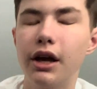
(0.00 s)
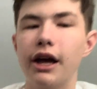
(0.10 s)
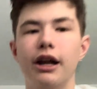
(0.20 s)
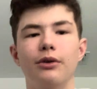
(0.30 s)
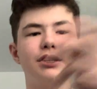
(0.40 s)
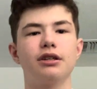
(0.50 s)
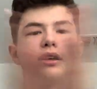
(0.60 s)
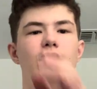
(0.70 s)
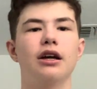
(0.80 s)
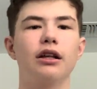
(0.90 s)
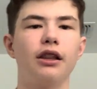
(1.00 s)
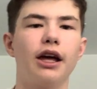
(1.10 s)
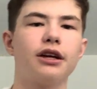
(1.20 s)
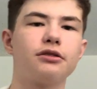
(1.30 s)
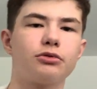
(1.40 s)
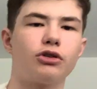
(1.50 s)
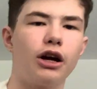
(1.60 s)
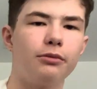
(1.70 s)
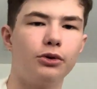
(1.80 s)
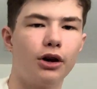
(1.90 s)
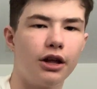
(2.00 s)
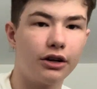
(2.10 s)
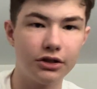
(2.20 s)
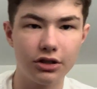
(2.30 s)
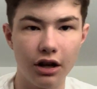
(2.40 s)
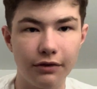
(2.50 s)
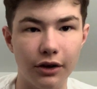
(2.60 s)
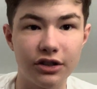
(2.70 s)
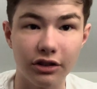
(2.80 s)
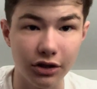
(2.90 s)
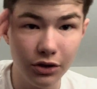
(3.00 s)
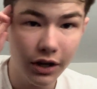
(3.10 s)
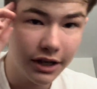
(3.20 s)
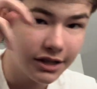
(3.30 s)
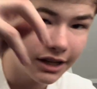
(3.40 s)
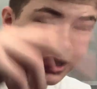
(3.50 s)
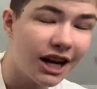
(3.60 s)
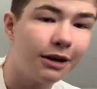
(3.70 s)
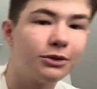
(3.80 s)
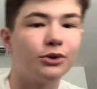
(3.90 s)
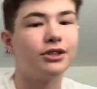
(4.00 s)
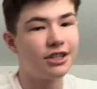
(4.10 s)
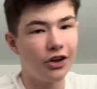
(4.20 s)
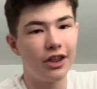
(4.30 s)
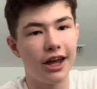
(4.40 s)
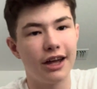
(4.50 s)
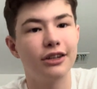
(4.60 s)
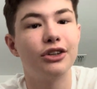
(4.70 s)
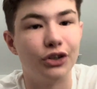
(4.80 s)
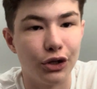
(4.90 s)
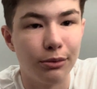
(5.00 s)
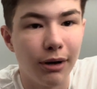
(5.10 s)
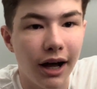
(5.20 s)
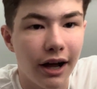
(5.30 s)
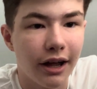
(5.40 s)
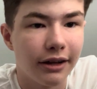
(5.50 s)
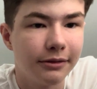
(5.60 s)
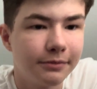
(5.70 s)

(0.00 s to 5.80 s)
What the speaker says: Anyways, like, subscribe, do all that good stuff. I'll talk to you guys next time. So until then, goodbye.